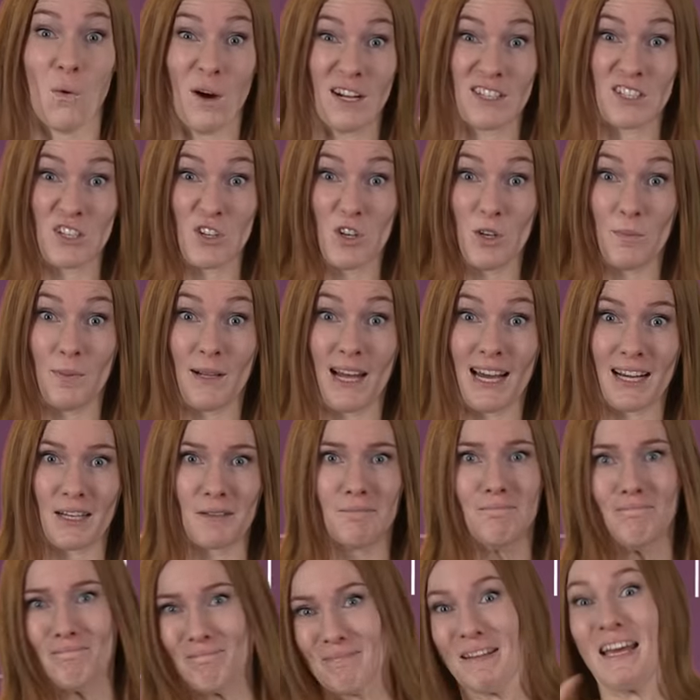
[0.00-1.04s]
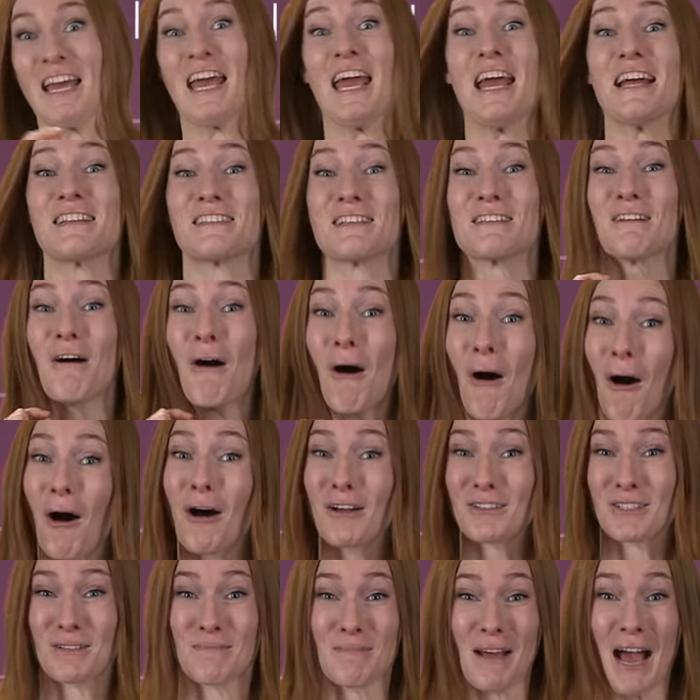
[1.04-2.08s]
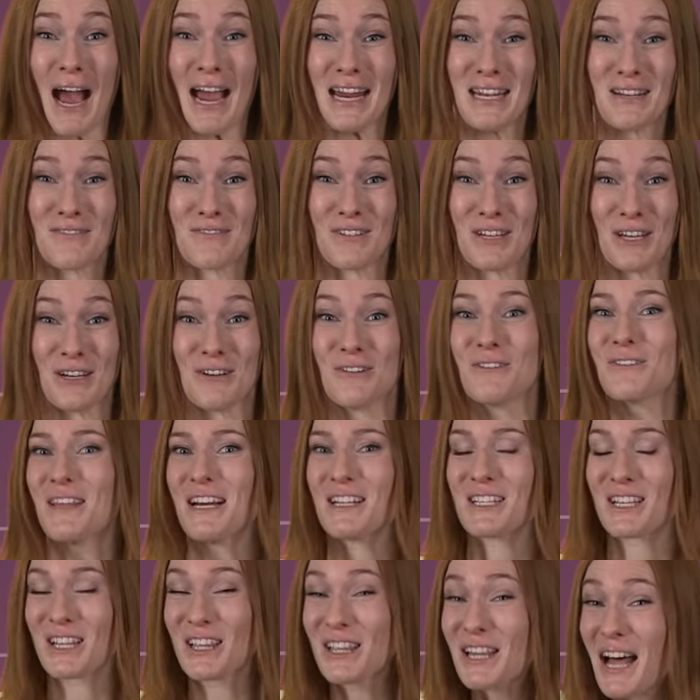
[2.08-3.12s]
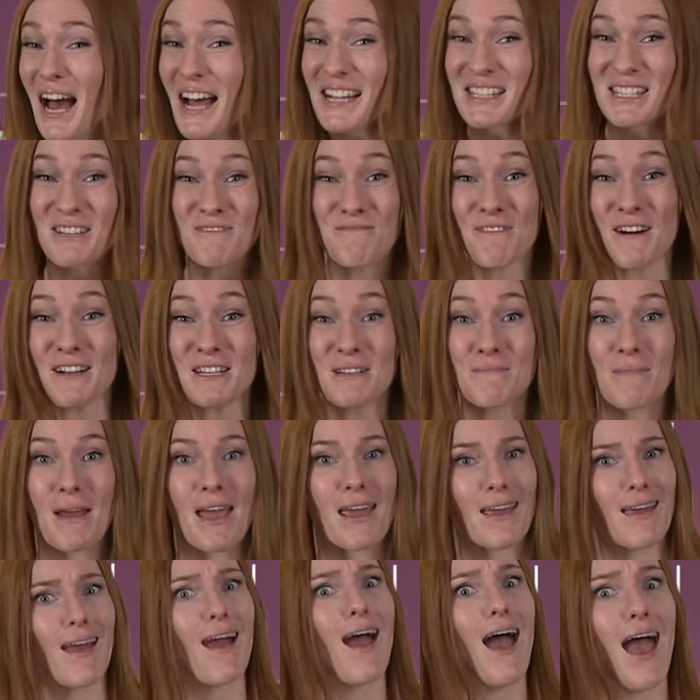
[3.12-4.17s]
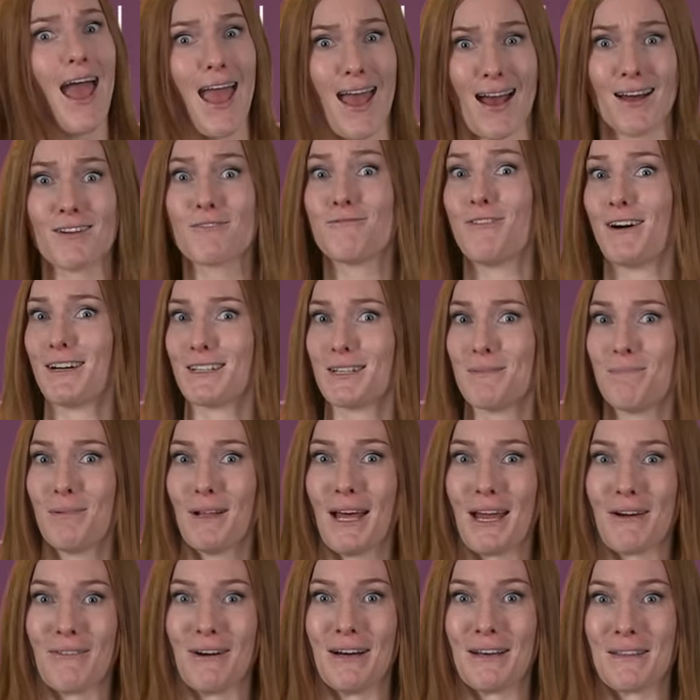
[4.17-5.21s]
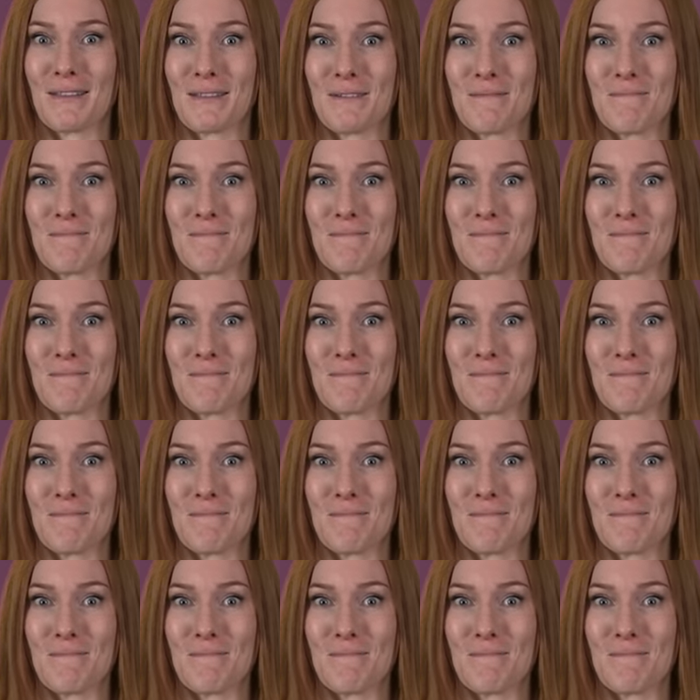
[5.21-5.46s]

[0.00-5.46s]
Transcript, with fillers: What's oobleck? It's an awesome kind of goo that's lots of fun to make and fun to play with.